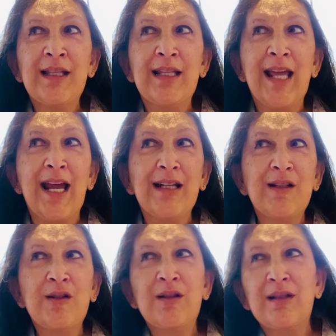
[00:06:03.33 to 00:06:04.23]
that
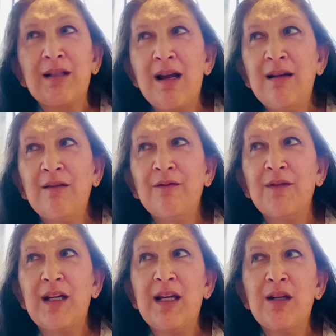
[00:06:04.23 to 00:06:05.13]
kind
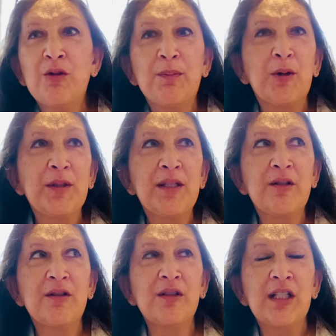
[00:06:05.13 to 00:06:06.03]
of
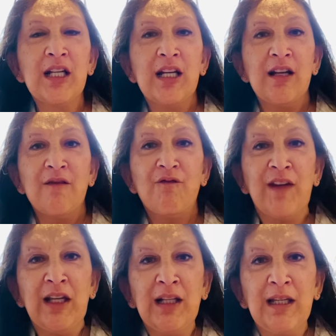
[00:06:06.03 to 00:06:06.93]
interpersonal
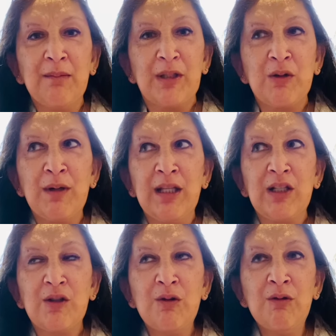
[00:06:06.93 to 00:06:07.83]
feeling between the
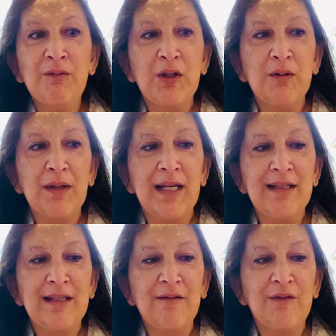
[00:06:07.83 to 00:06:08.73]
two of you
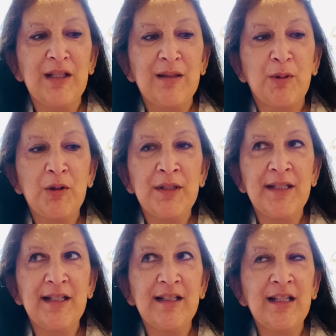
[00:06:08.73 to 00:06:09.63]
as if this
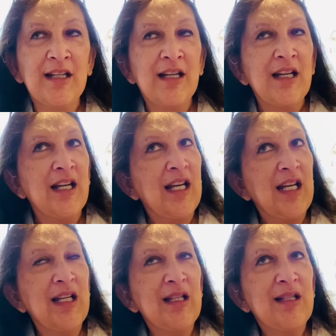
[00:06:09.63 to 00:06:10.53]
person
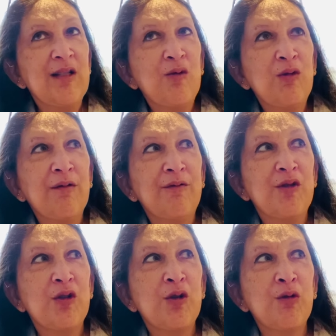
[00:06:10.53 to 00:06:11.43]
is sort of
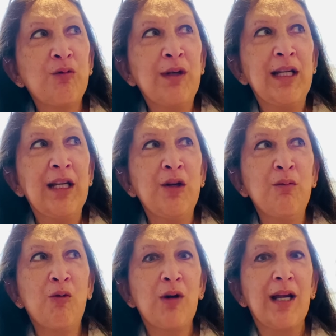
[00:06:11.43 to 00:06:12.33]
treating you
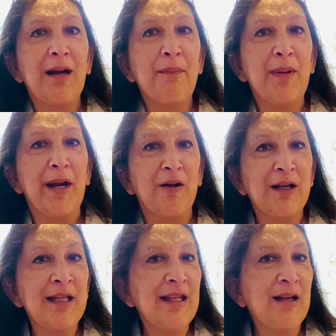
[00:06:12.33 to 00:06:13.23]
more like a
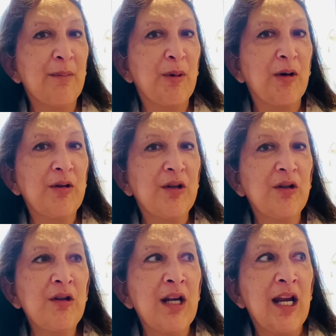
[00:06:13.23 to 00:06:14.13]
parent than a
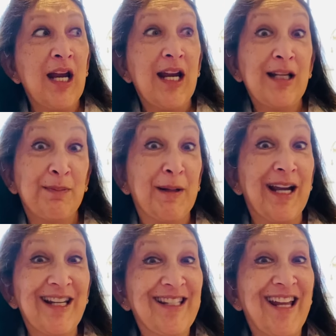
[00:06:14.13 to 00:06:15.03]
partner, it's
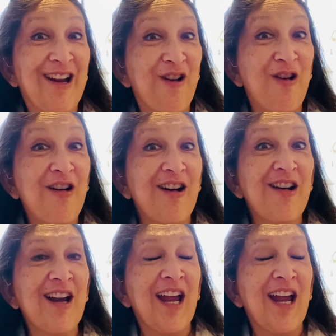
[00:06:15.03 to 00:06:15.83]
because they are.